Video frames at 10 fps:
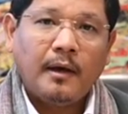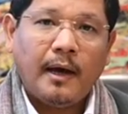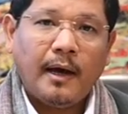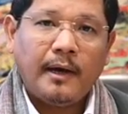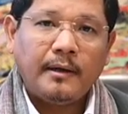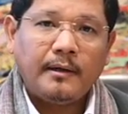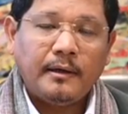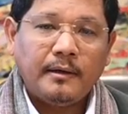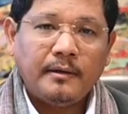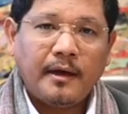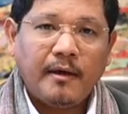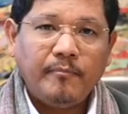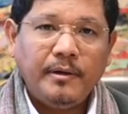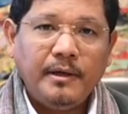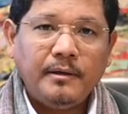And uh, they
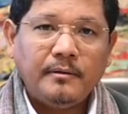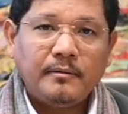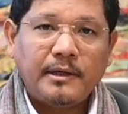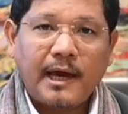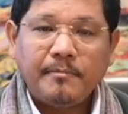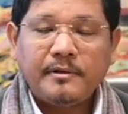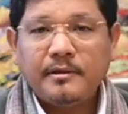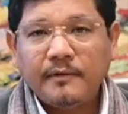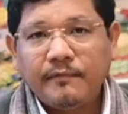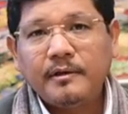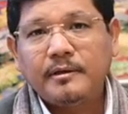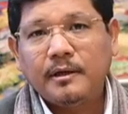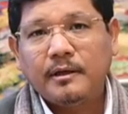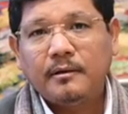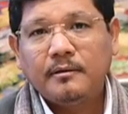have been camped in different
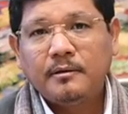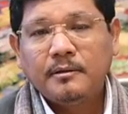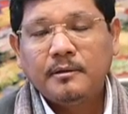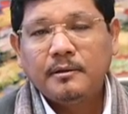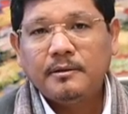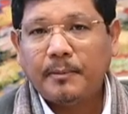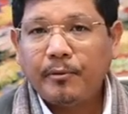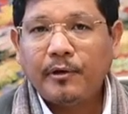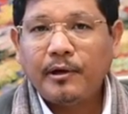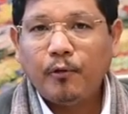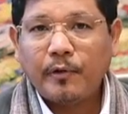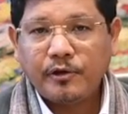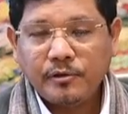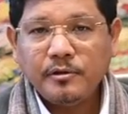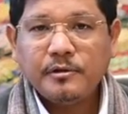uh, temporary
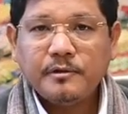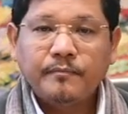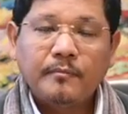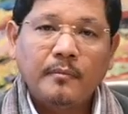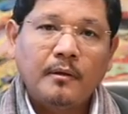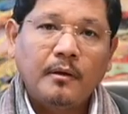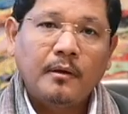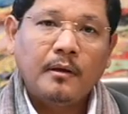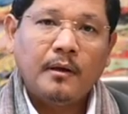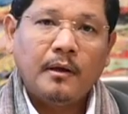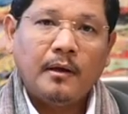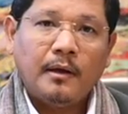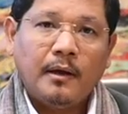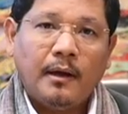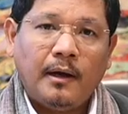locations.
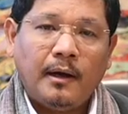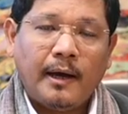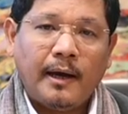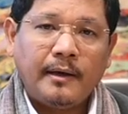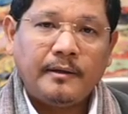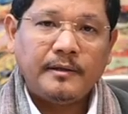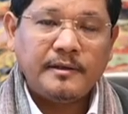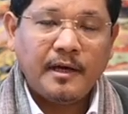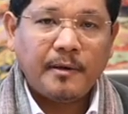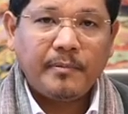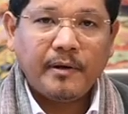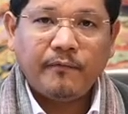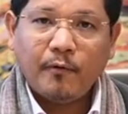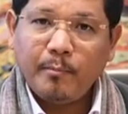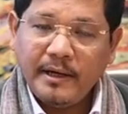and the CRPF
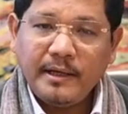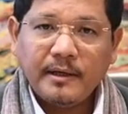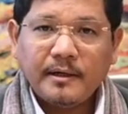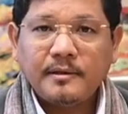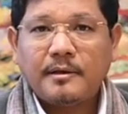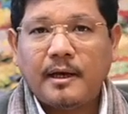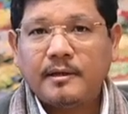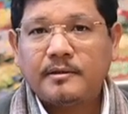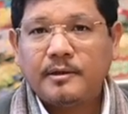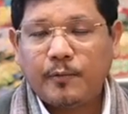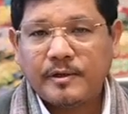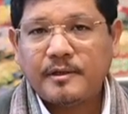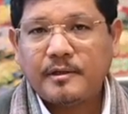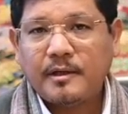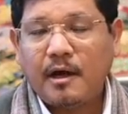for many years has
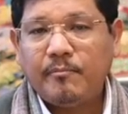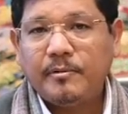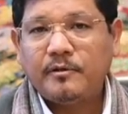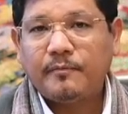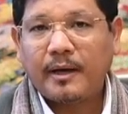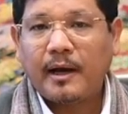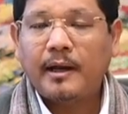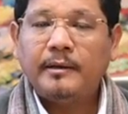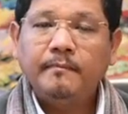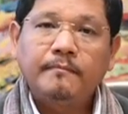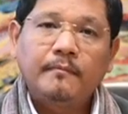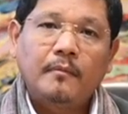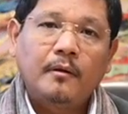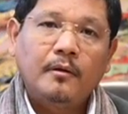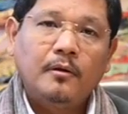requested the government of Meghalaya
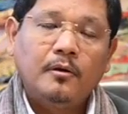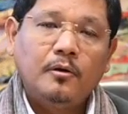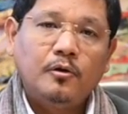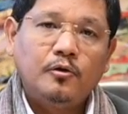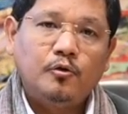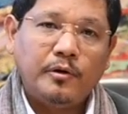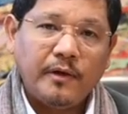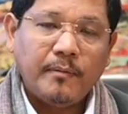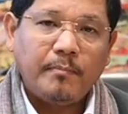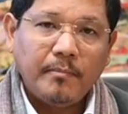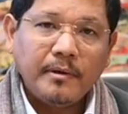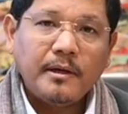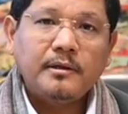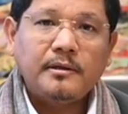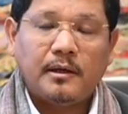to give a
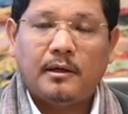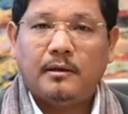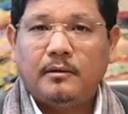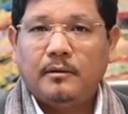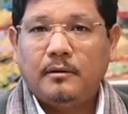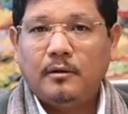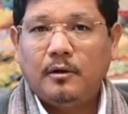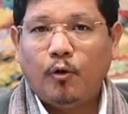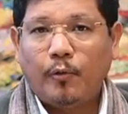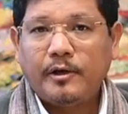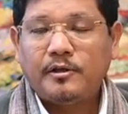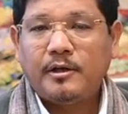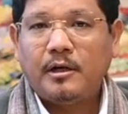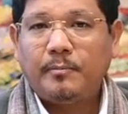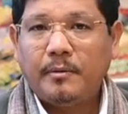permanent location
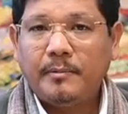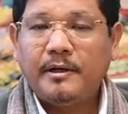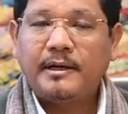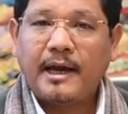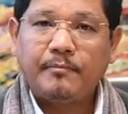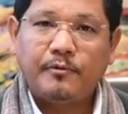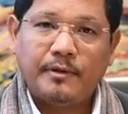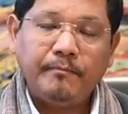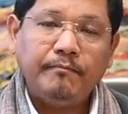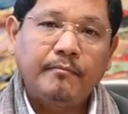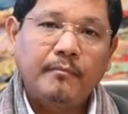and a permanent camp to them.